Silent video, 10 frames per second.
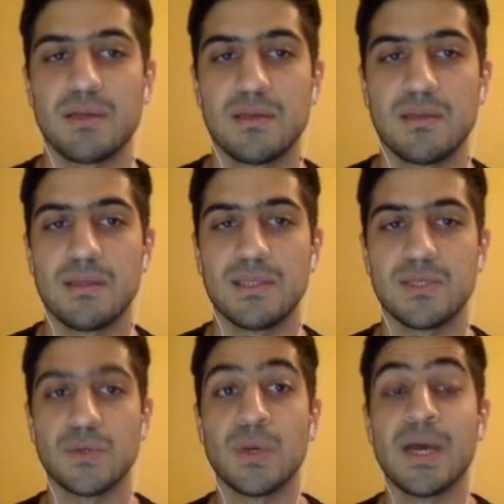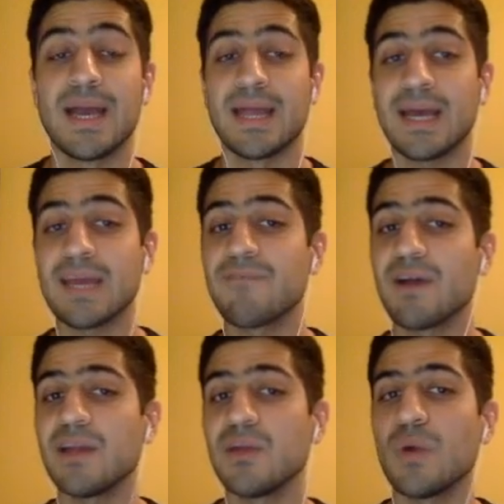These two. And I can
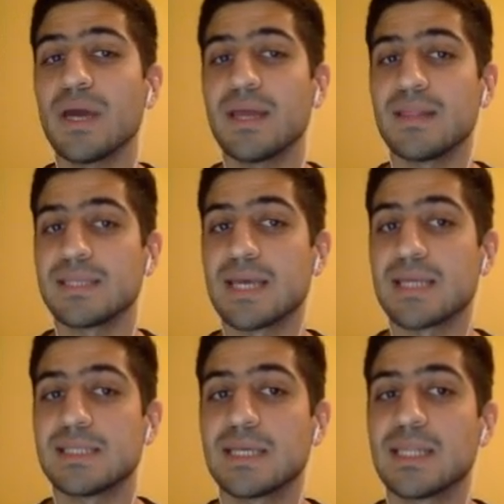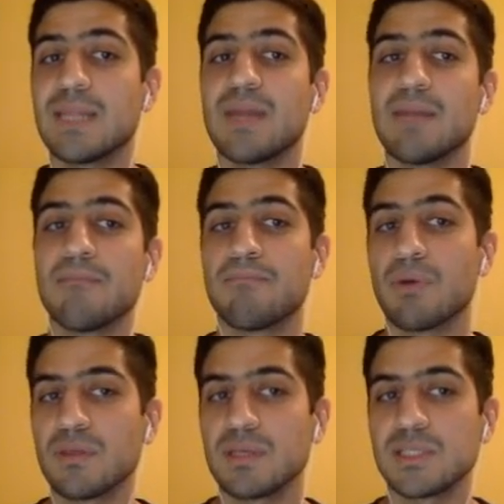find a way in this case to eliminate
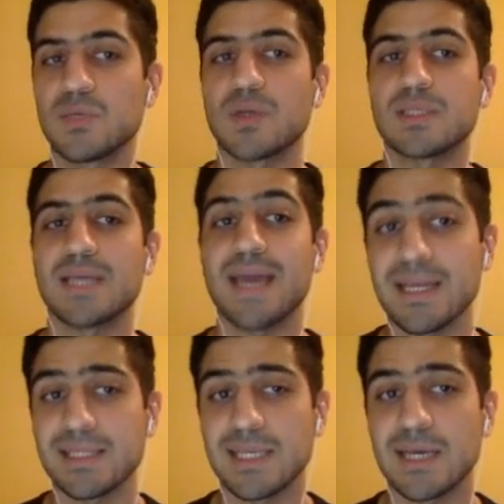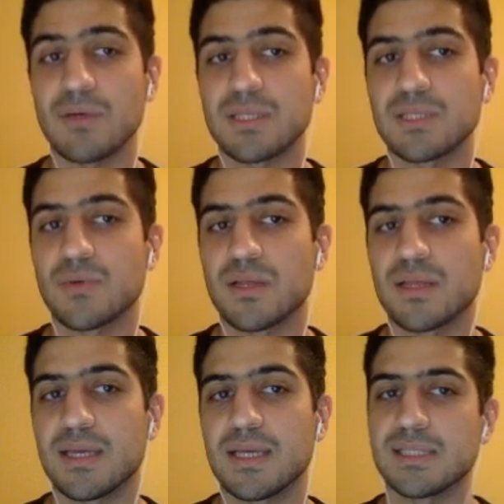both of these squares and take away the square that
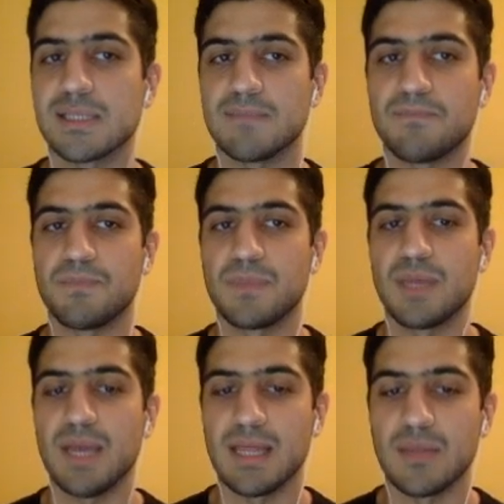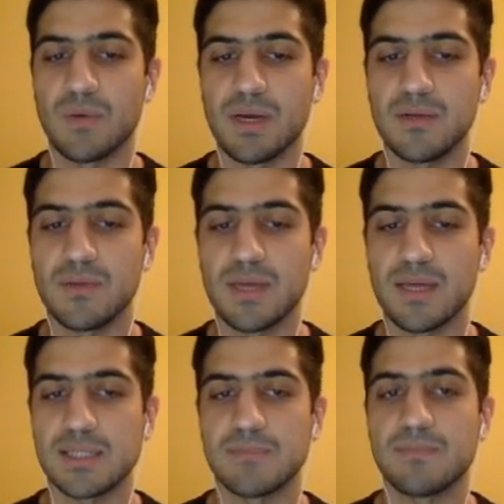the king is in. And the way I do that
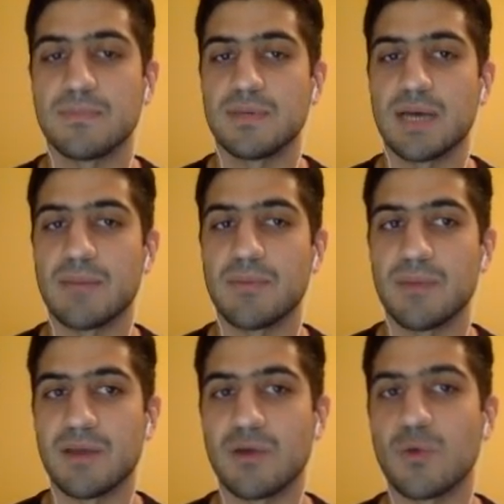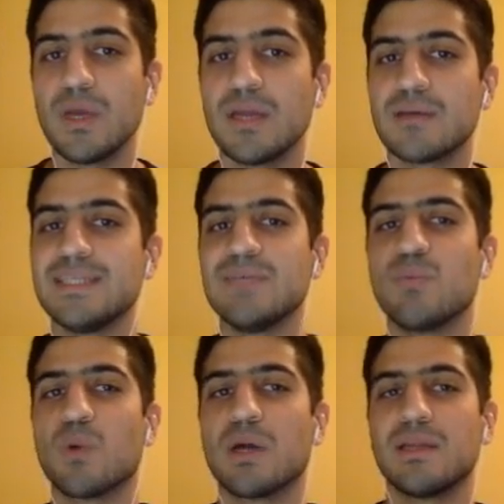is I put my queen on
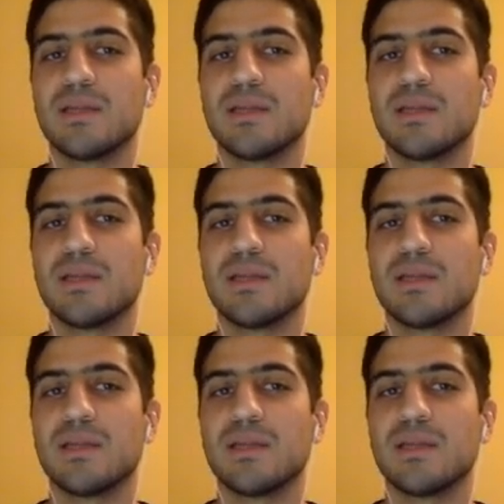d1.